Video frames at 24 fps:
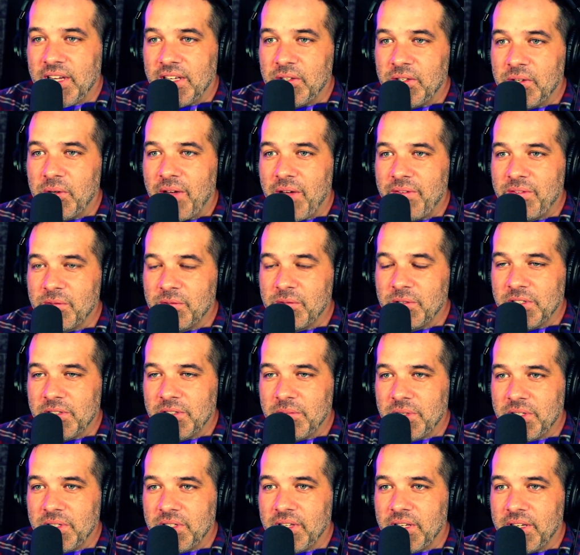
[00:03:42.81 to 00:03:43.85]
you have to really
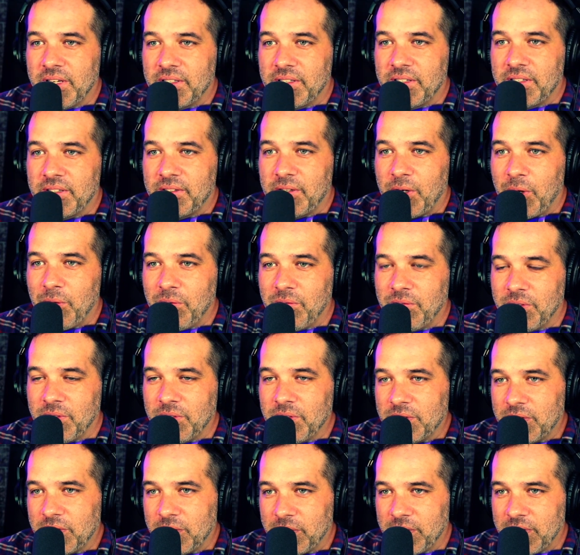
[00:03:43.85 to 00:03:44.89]
be like
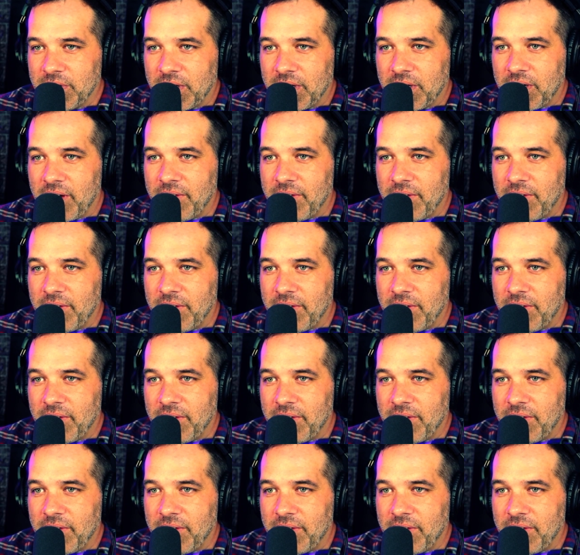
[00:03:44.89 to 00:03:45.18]
covert doing that.